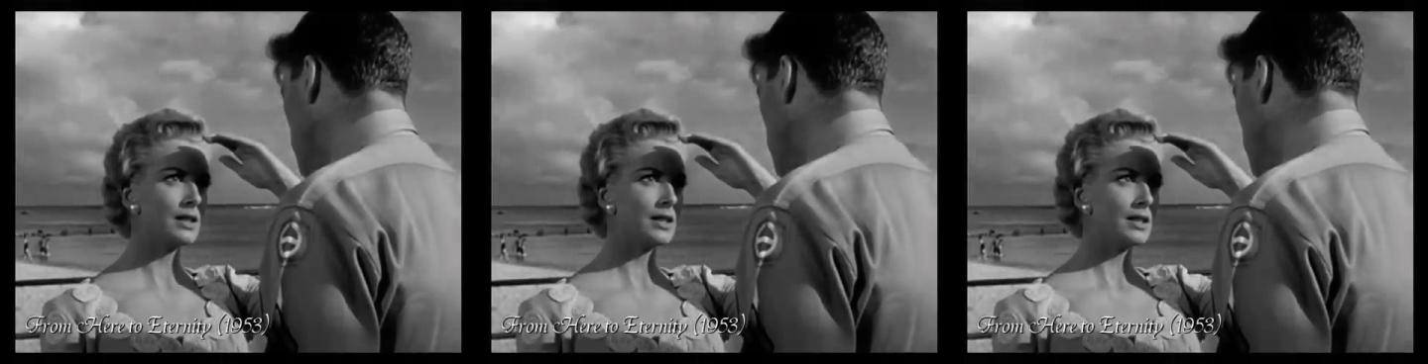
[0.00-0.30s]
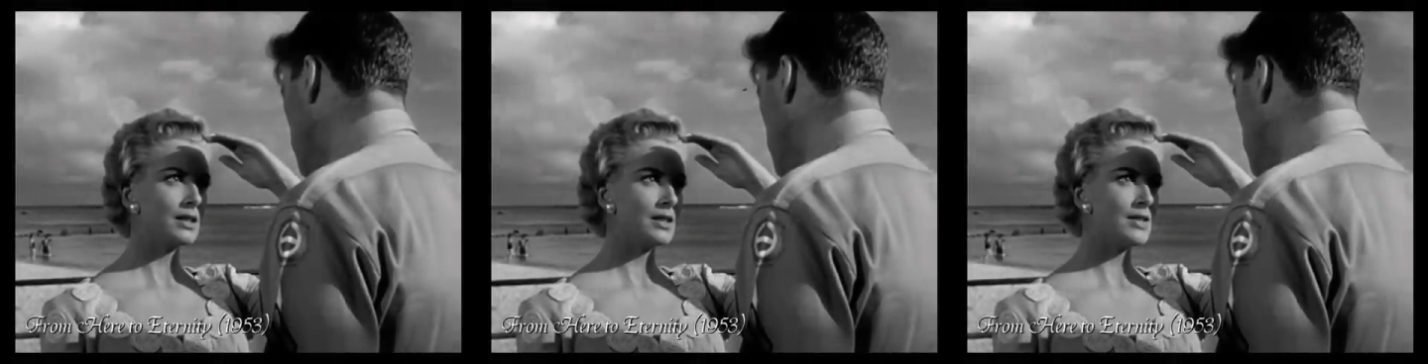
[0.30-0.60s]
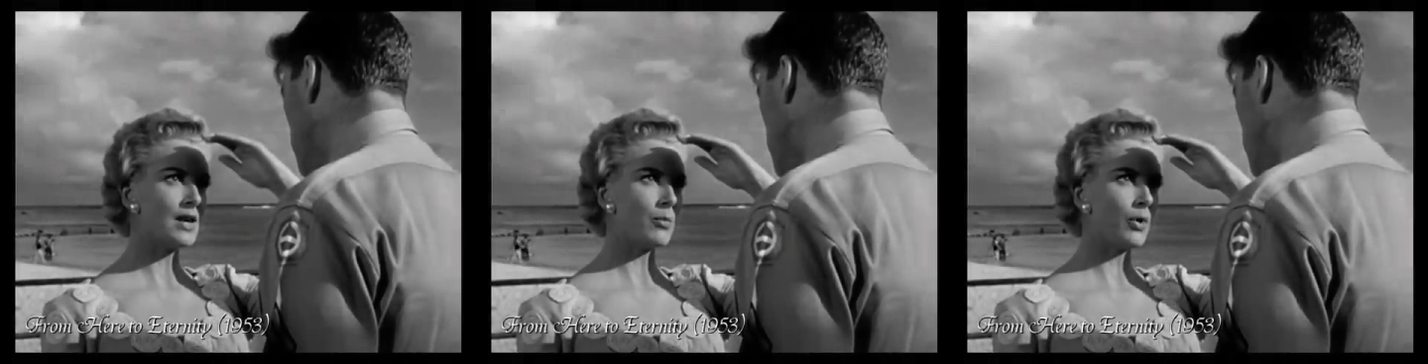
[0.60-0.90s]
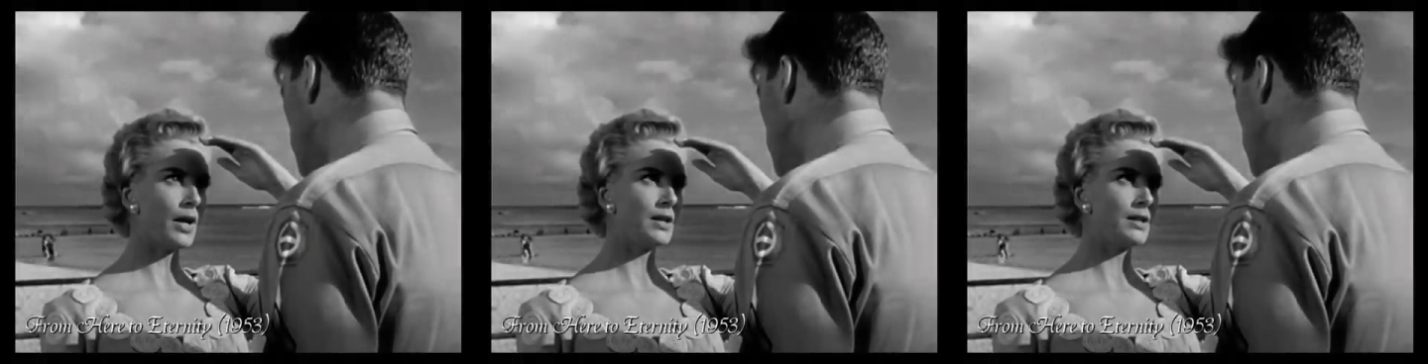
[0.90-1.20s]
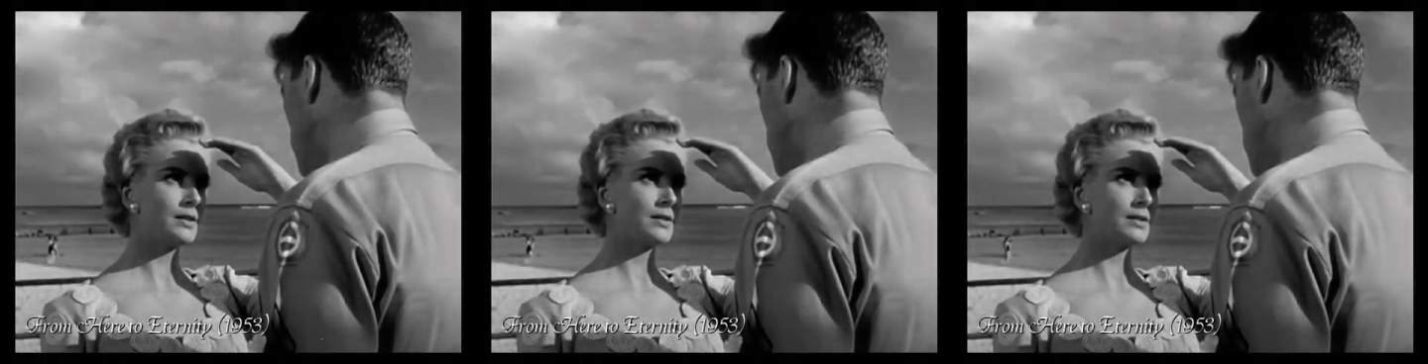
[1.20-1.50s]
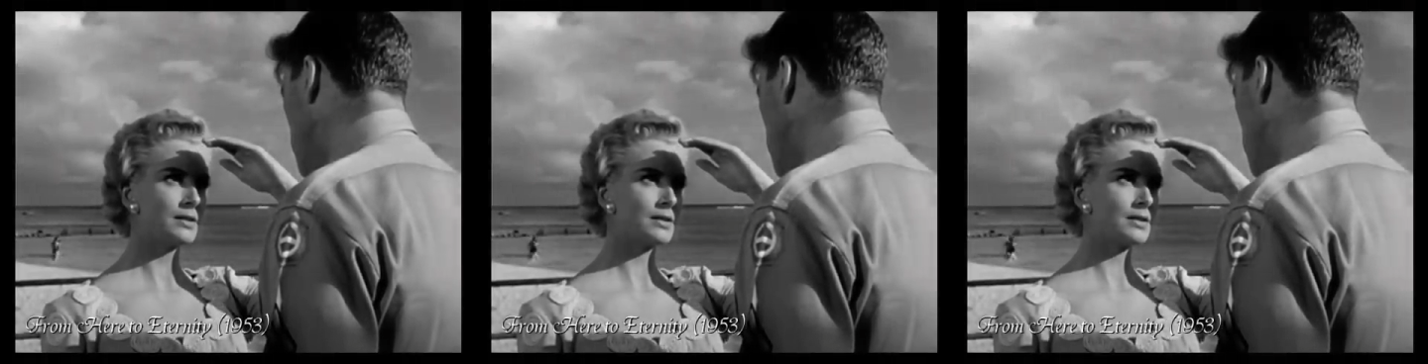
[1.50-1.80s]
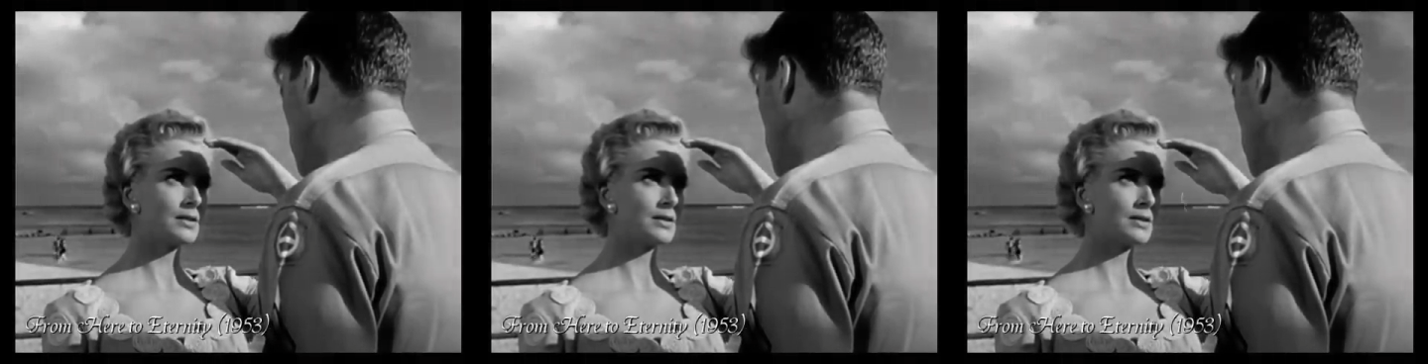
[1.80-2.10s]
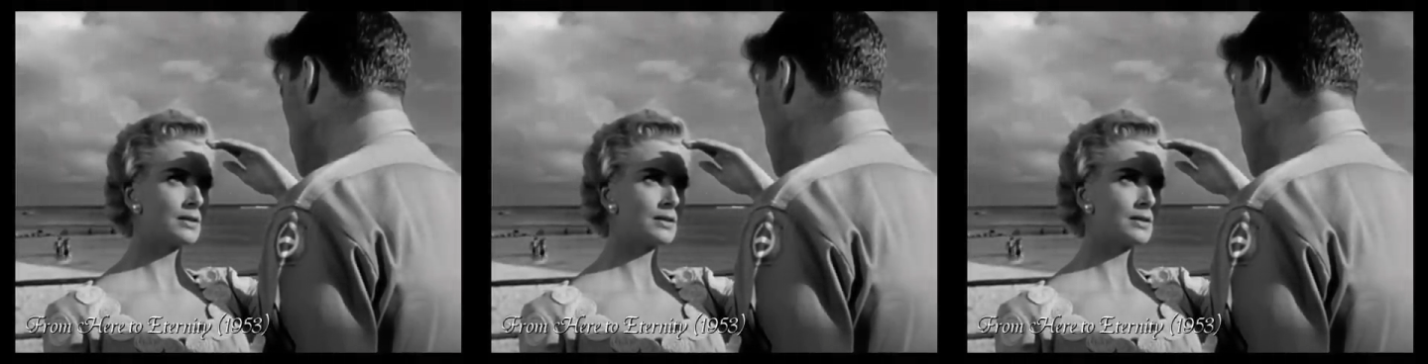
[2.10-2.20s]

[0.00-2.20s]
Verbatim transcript: that was how I got into that.